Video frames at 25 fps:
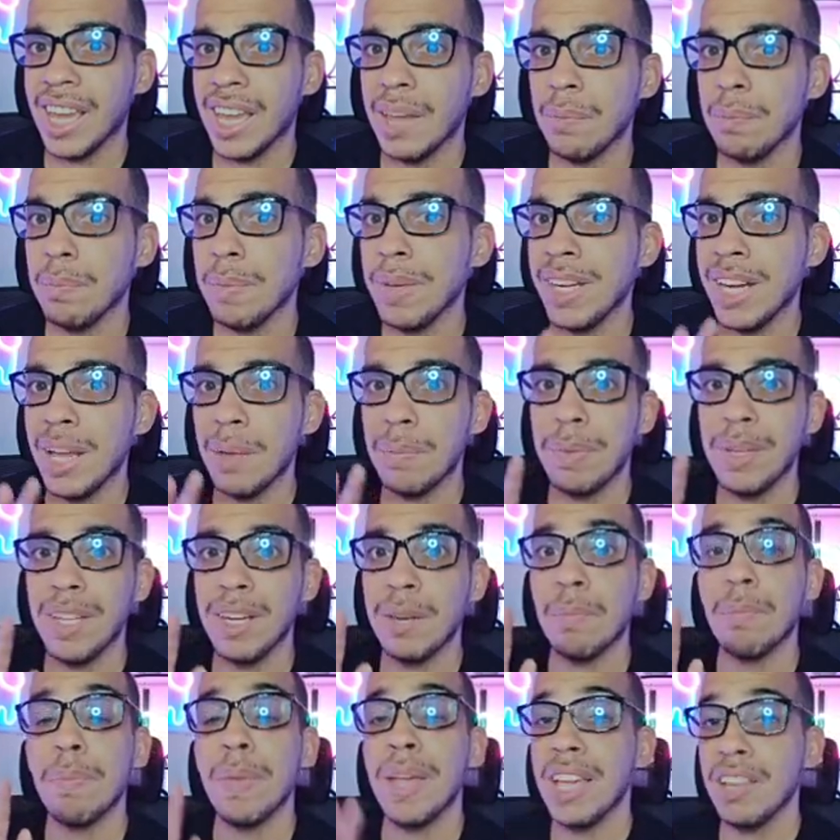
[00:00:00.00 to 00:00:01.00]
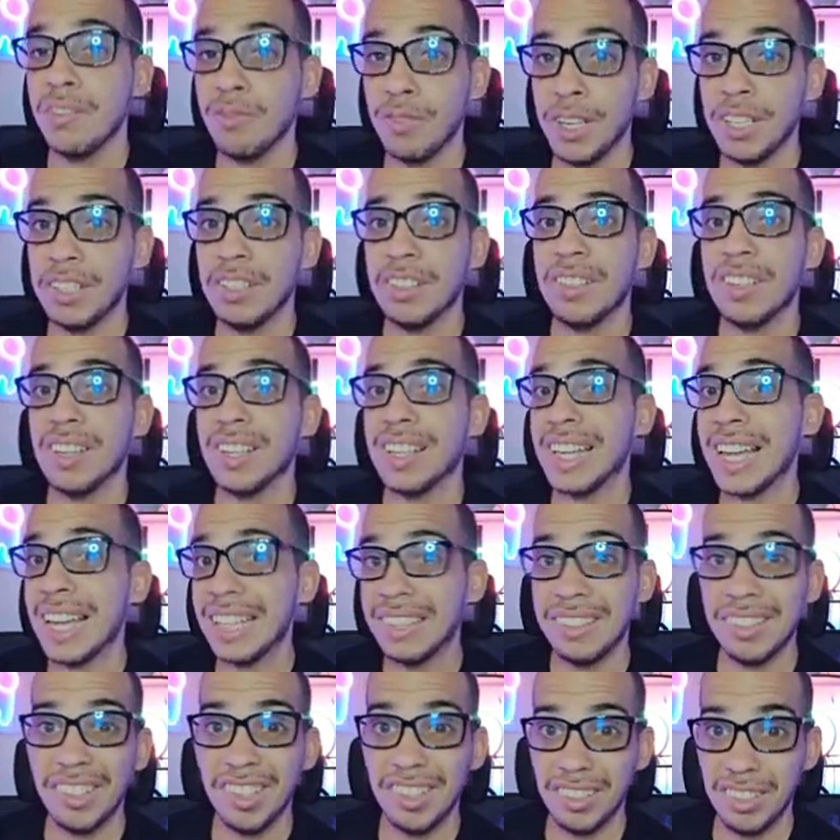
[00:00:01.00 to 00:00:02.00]
game may not be the main reason to
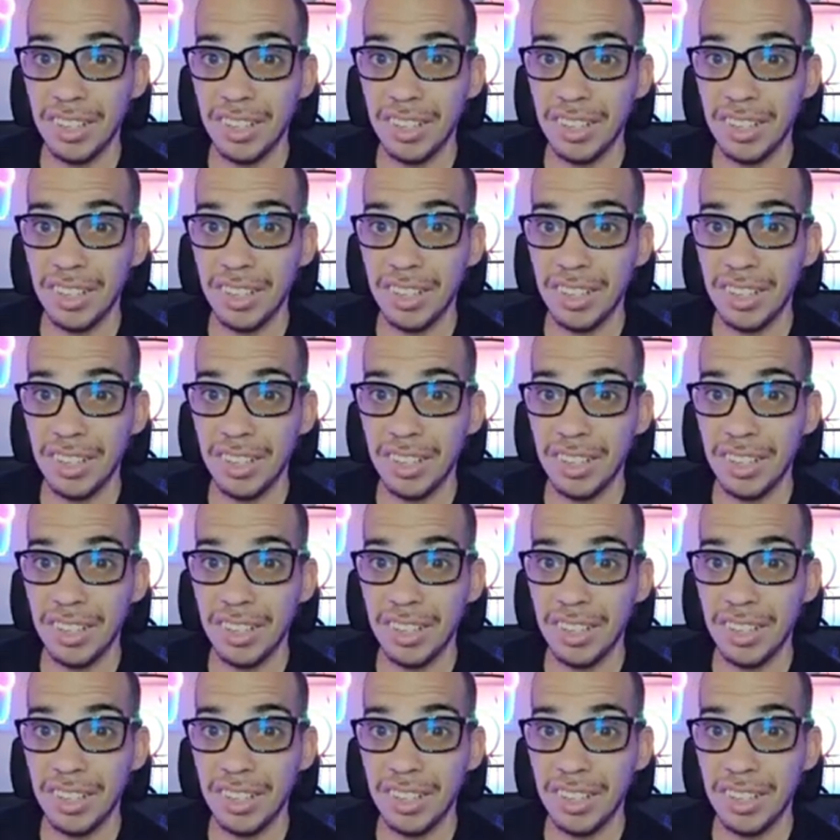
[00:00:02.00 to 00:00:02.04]
get this